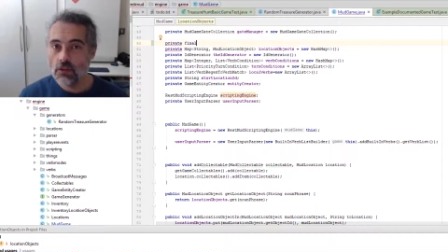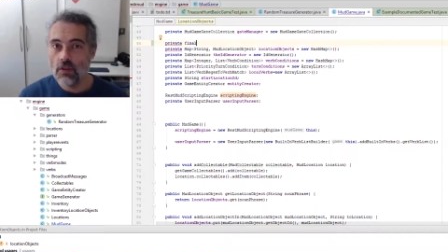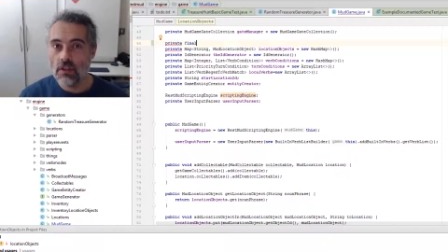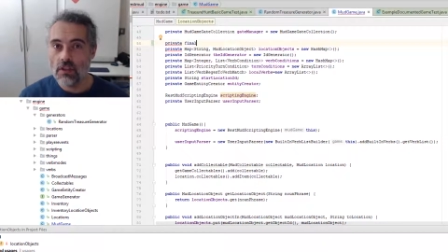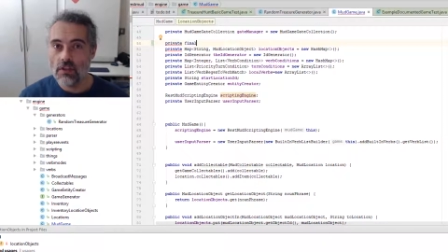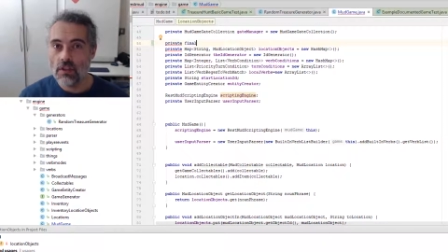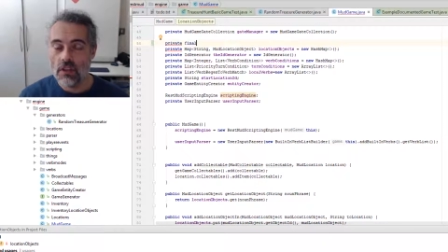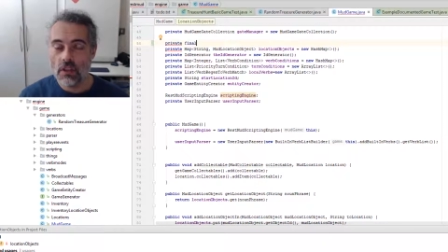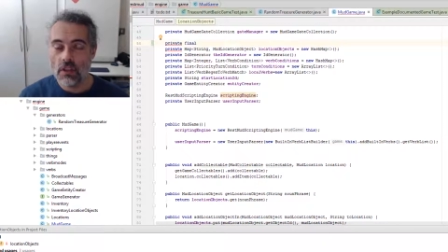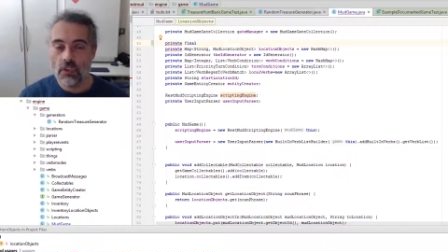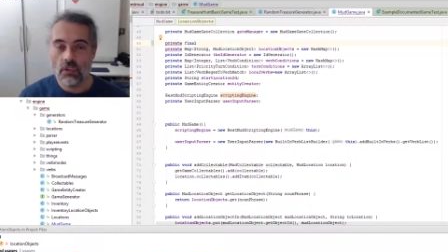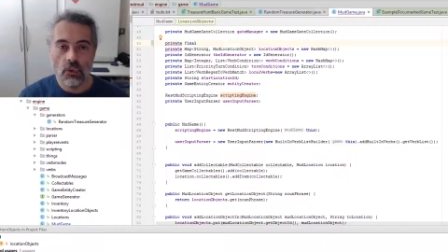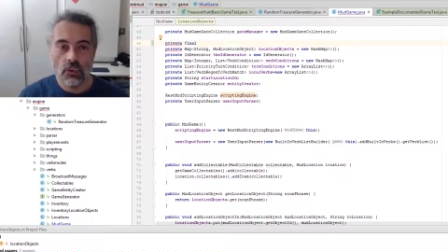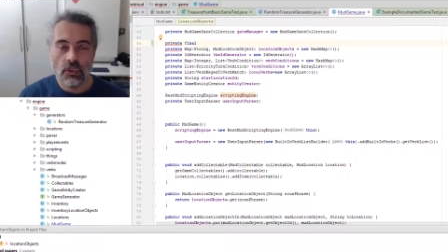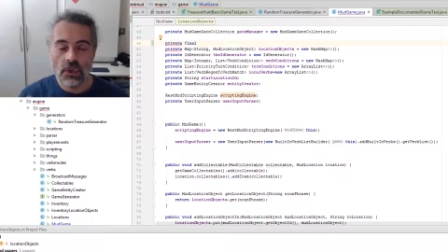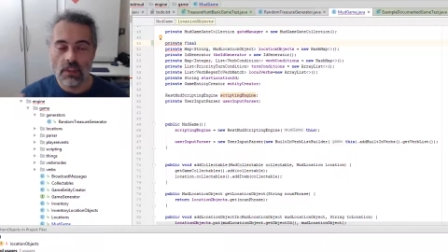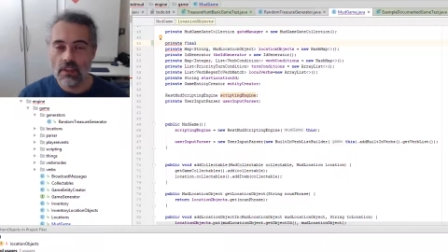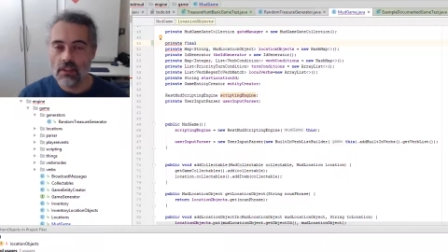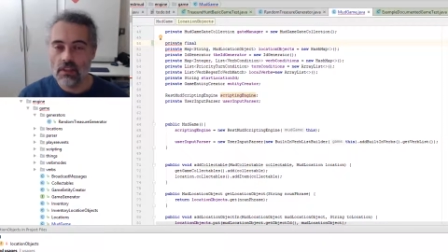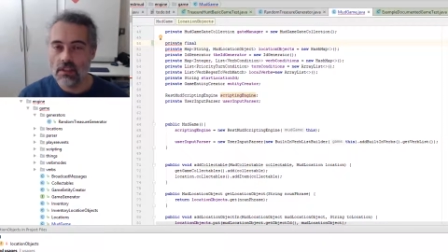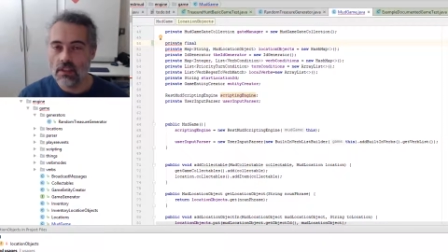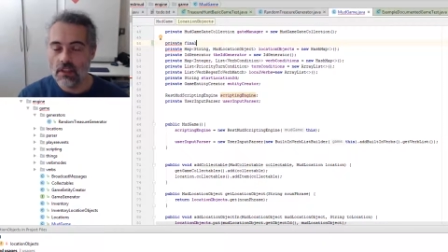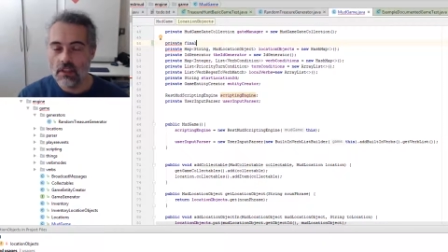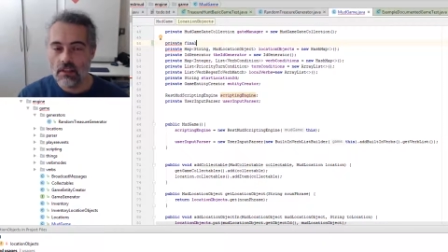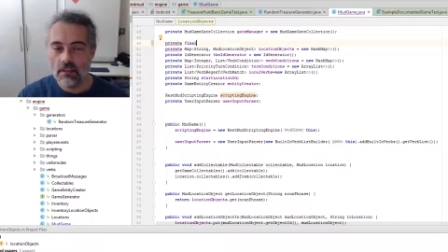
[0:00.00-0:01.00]
do this for the moment
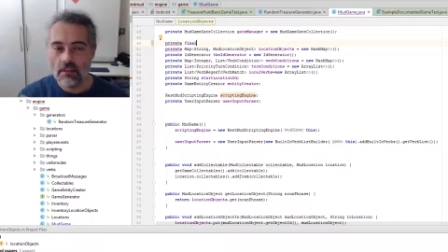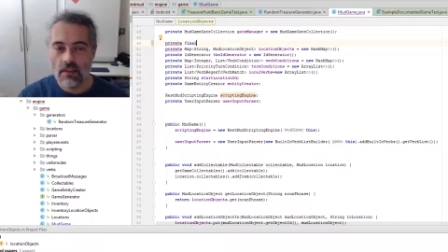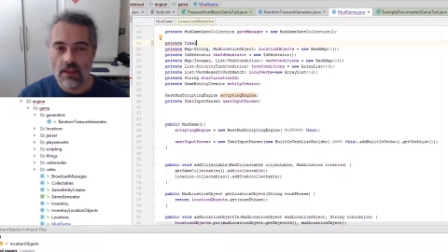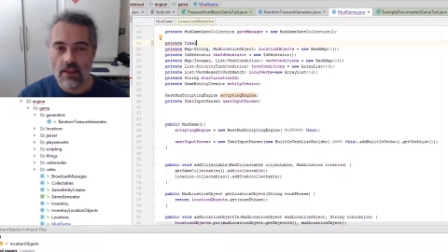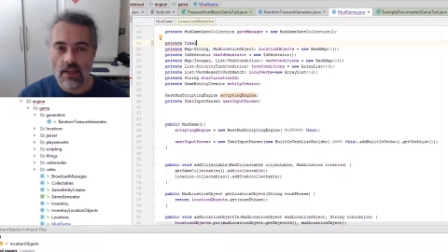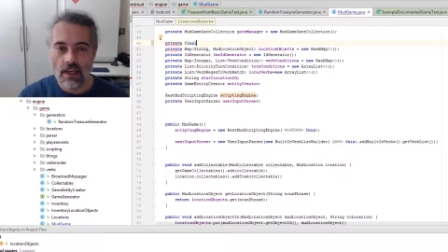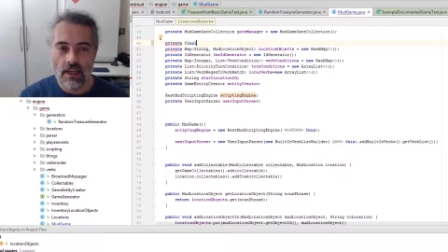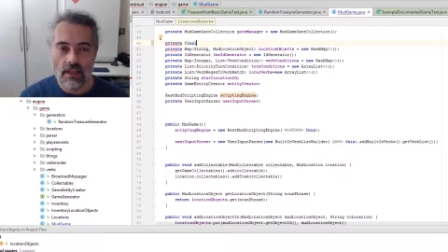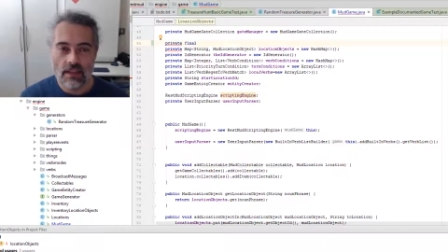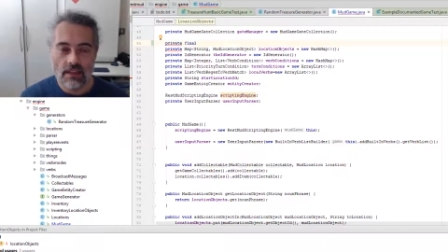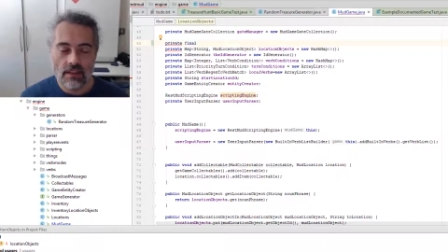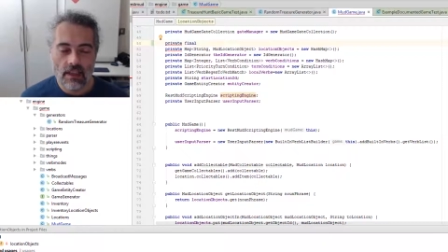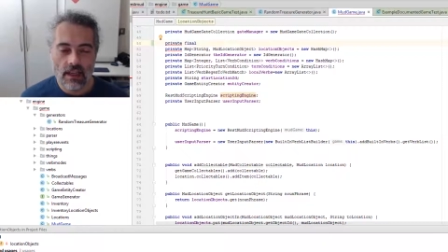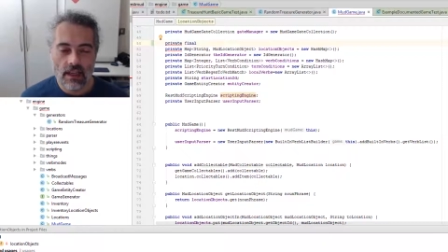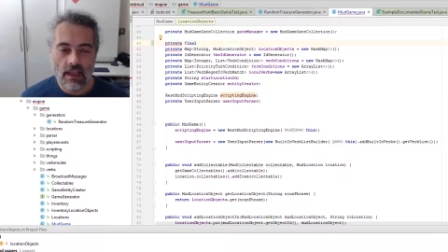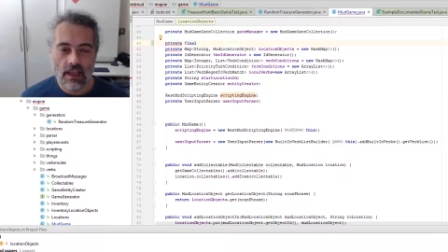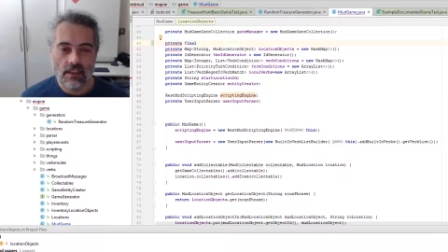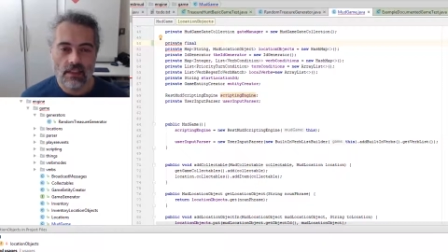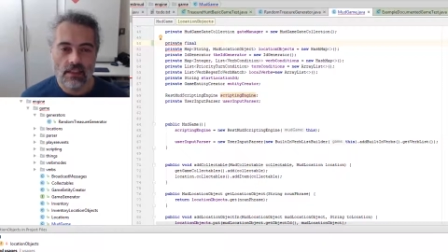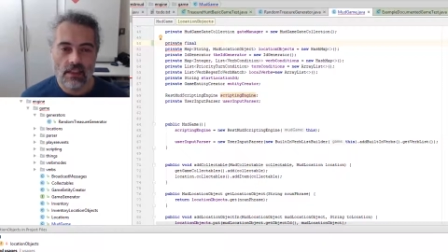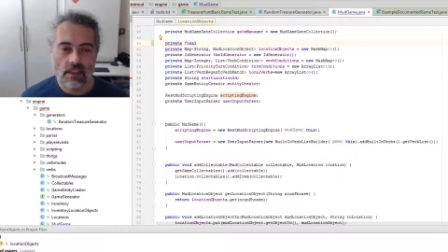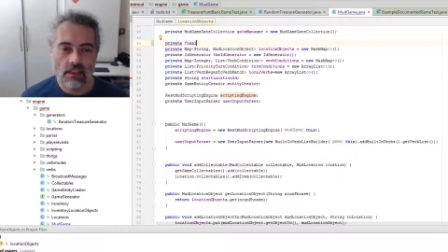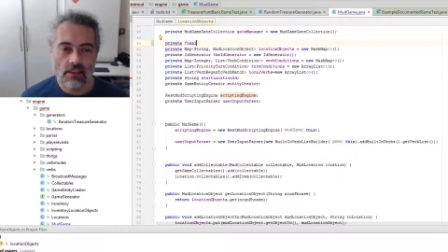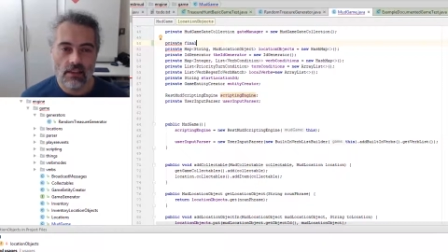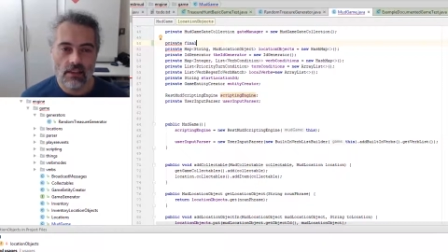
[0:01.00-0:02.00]
because I can add
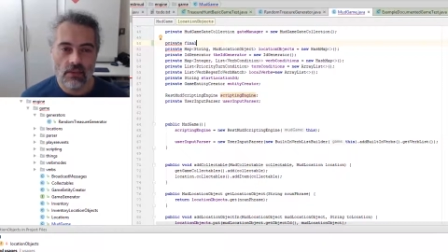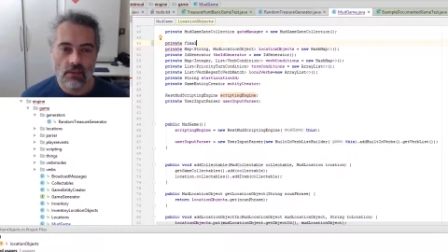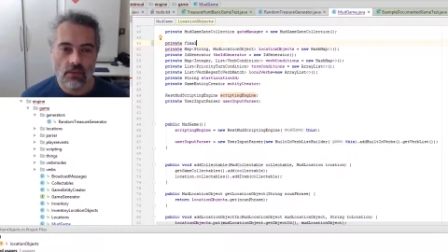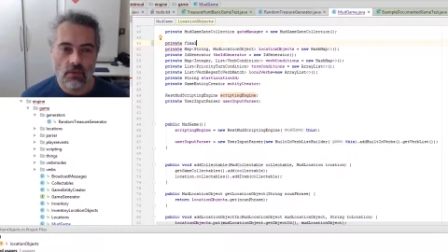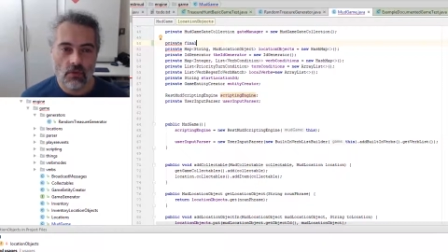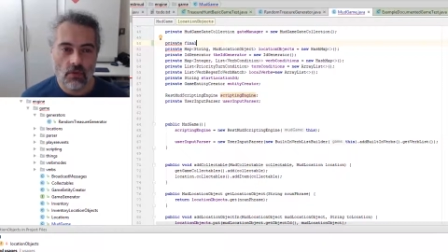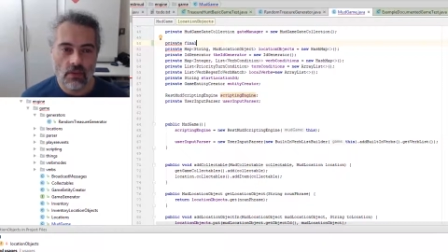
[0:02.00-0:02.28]
accessors,